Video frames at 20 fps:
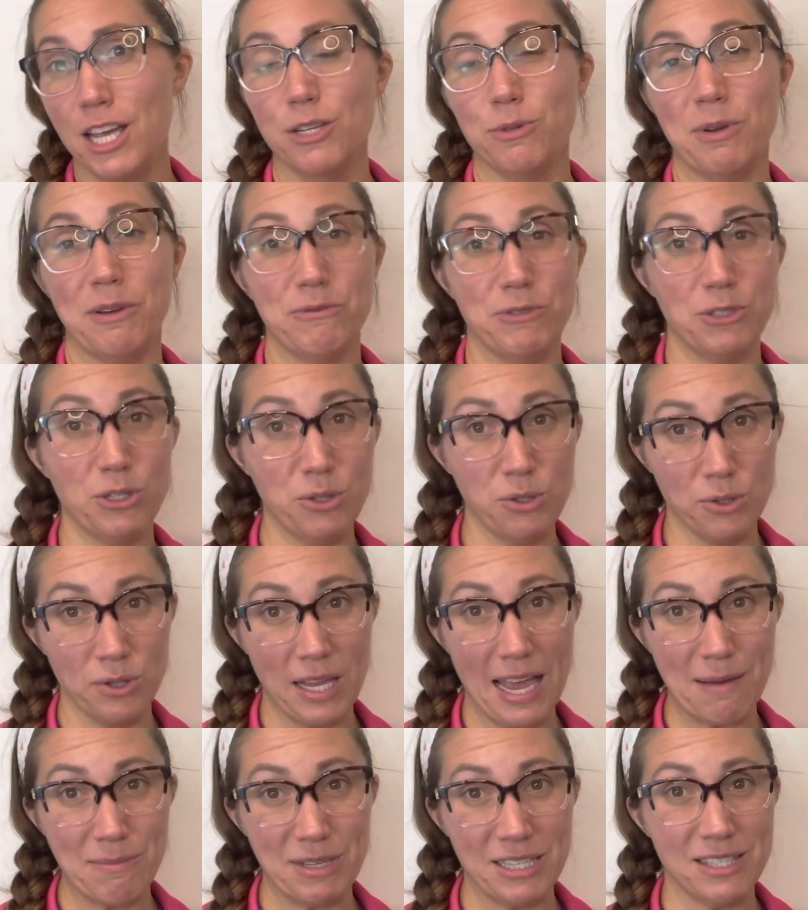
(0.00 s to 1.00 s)
Do we have neutral
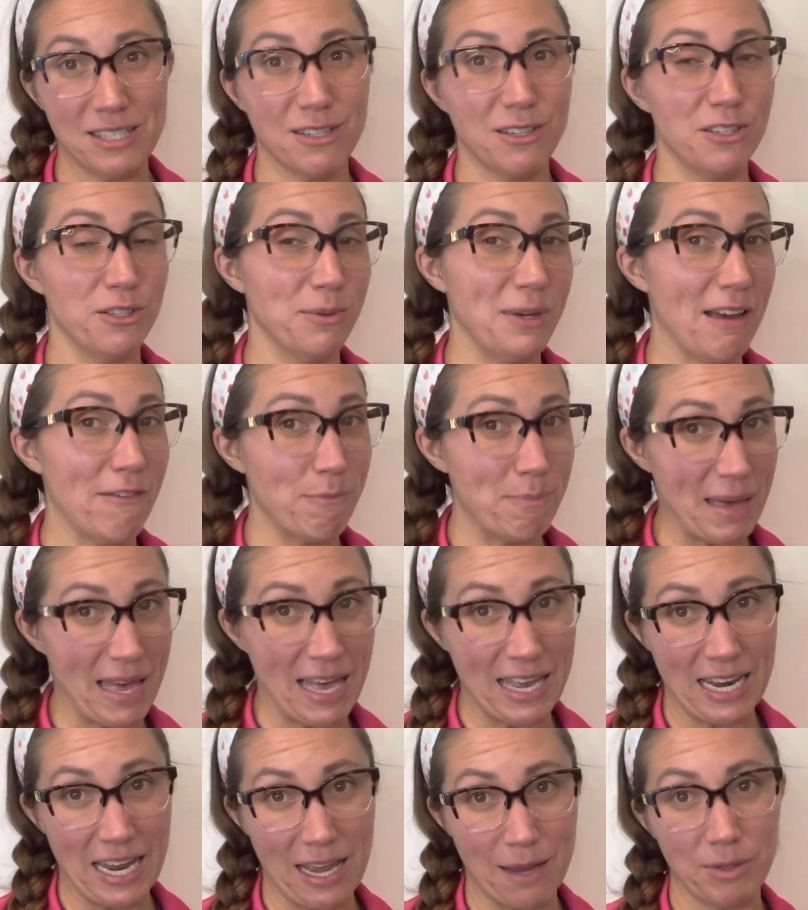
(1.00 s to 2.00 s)
habits? Or do we have
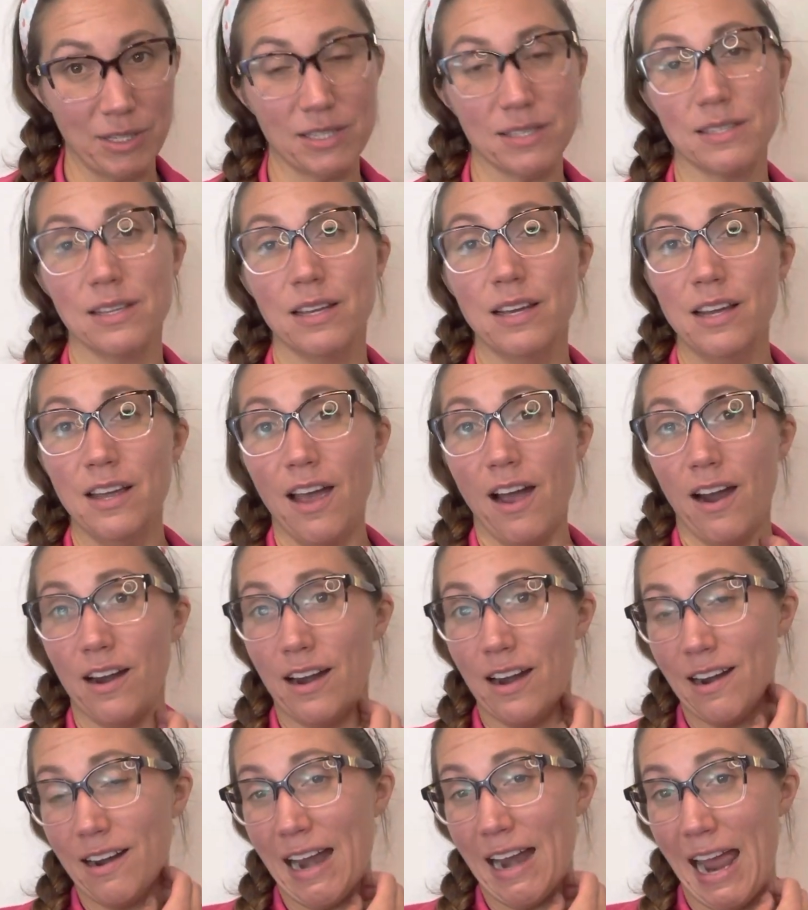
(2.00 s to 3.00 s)
bad habits? Are
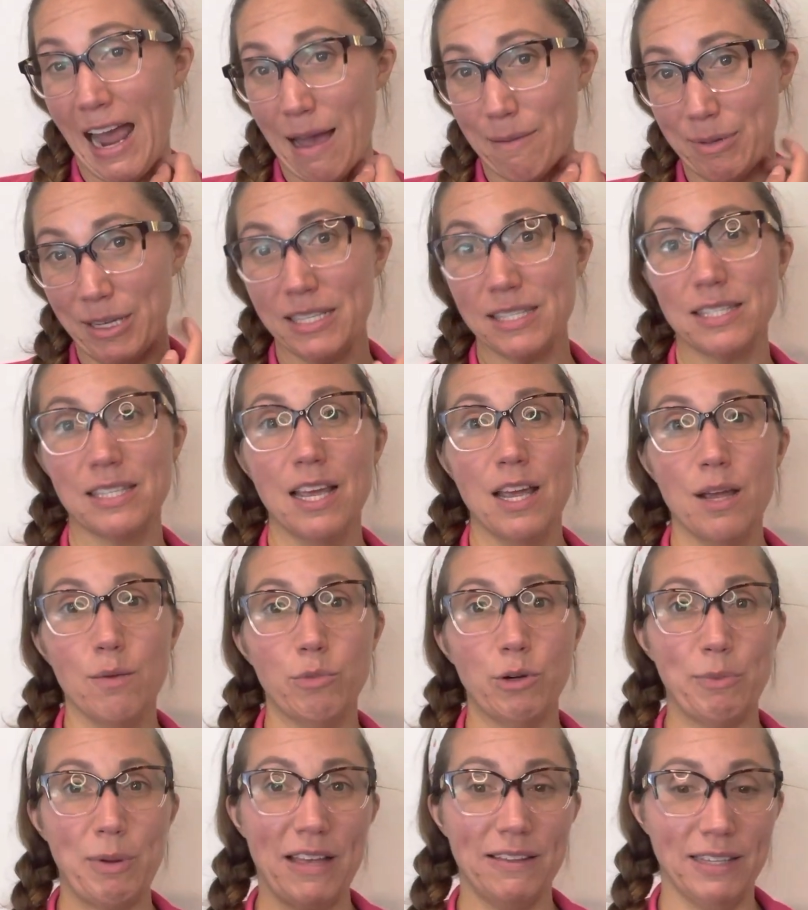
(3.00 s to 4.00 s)
our habits
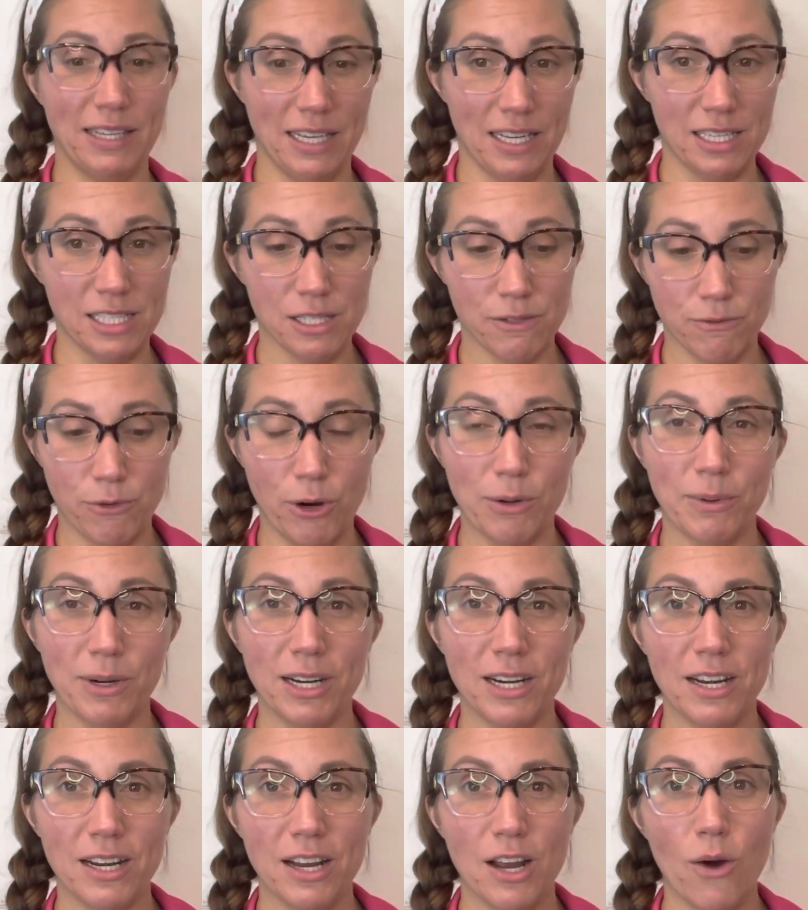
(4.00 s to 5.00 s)
propelling us
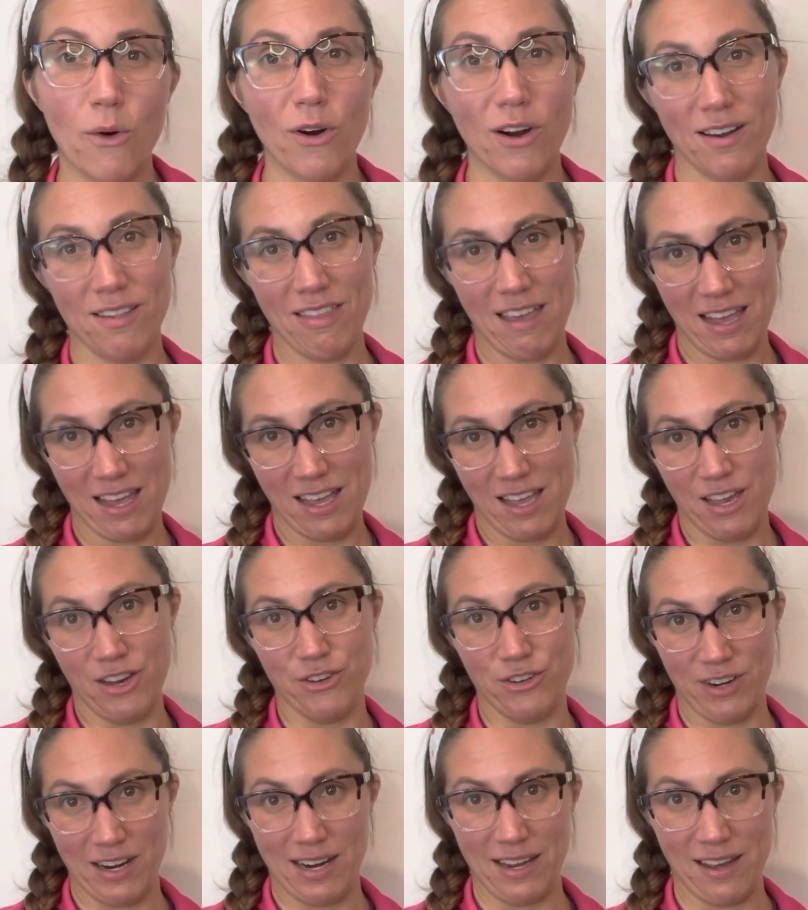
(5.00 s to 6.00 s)
forward, or are they
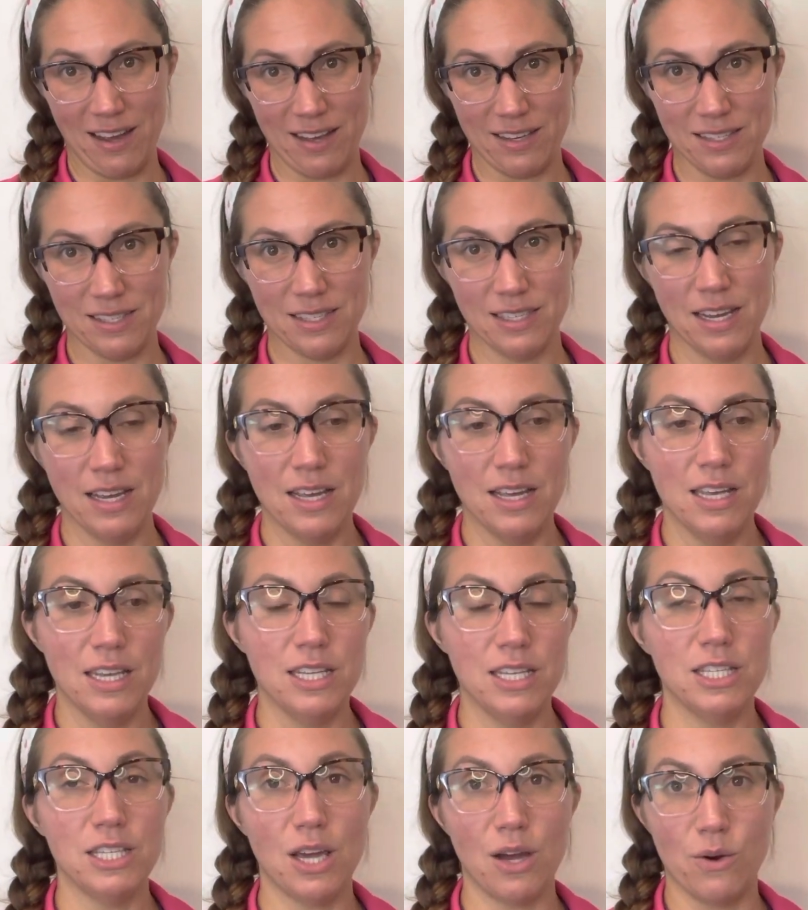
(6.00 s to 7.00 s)
hindering us?
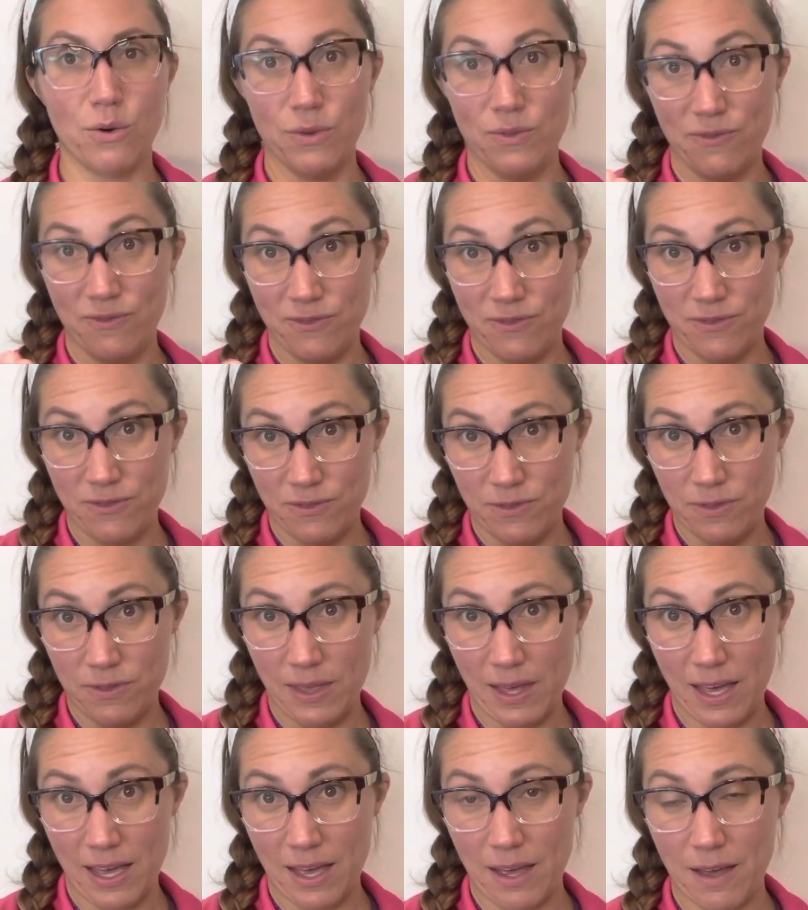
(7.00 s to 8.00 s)
So
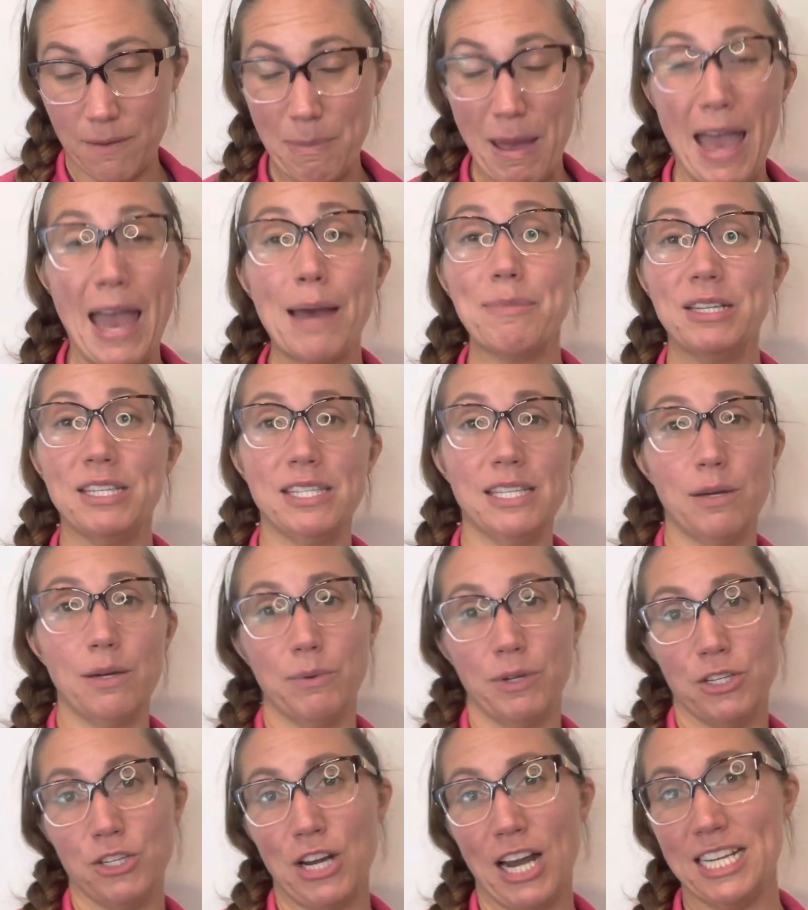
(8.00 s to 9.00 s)
the habits that
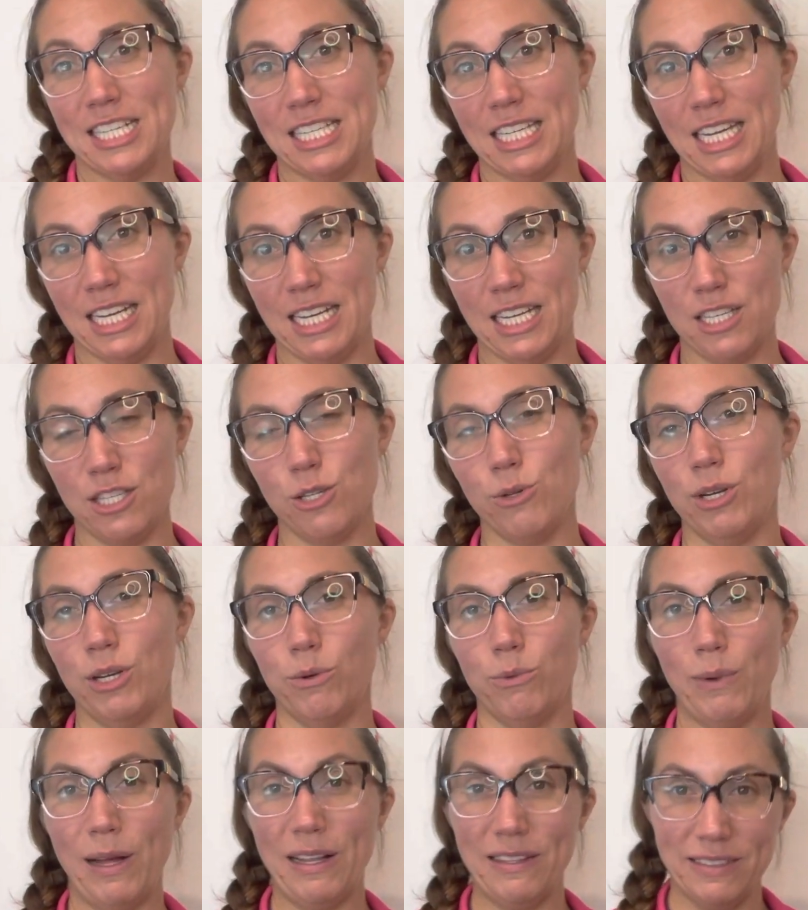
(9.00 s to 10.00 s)
we're trying to get into in
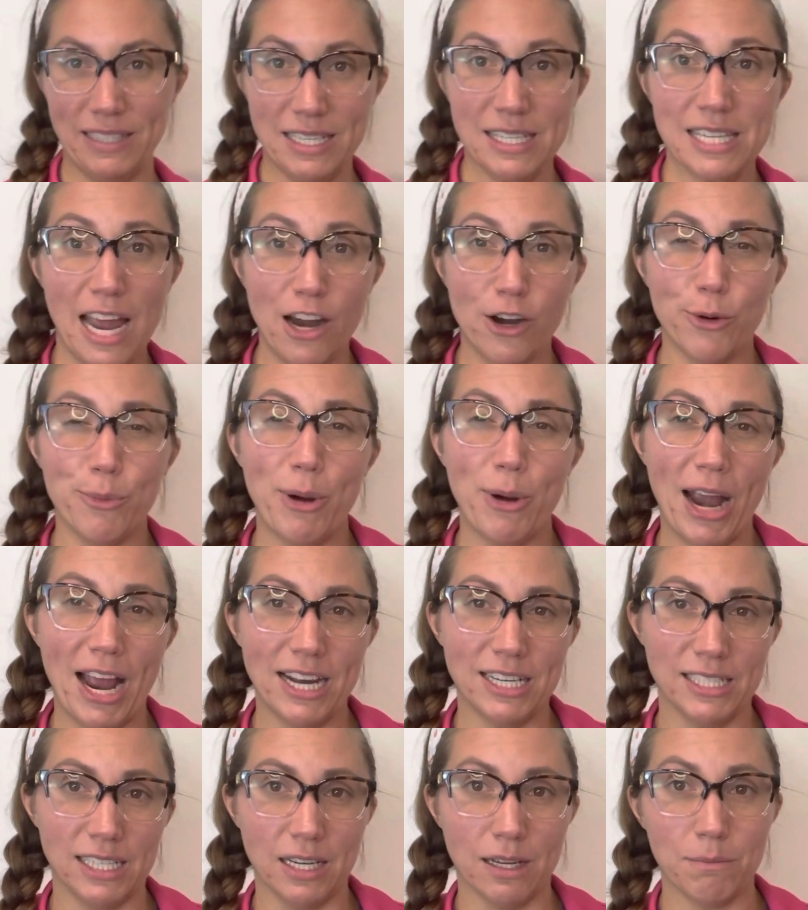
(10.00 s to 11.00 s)
a wellness
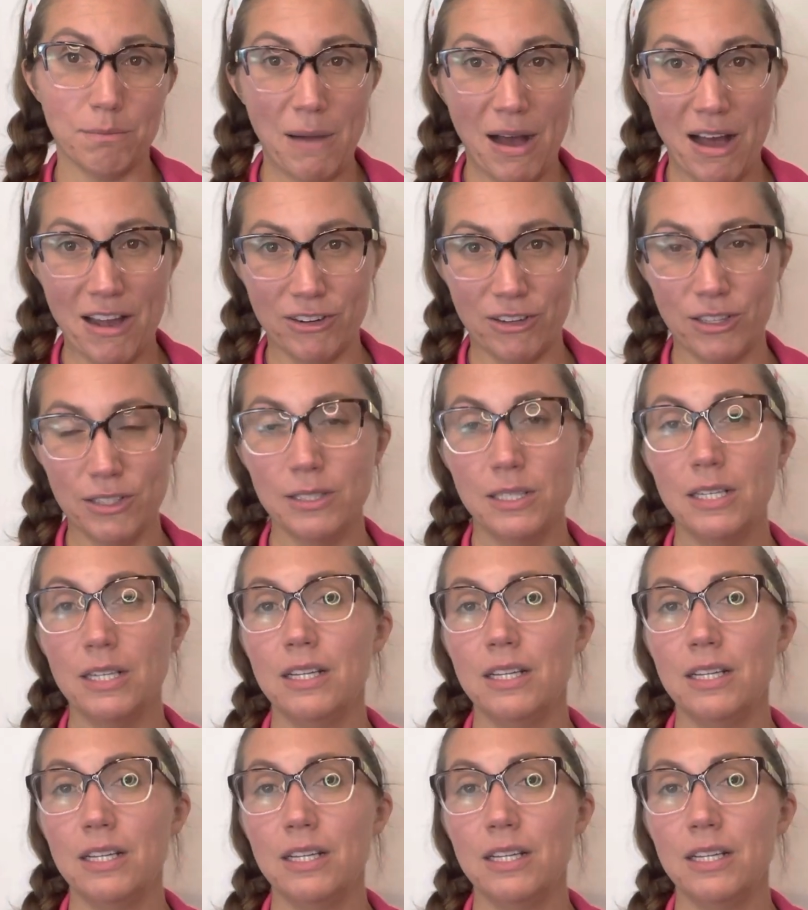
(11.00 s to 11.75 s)
chiropractic model,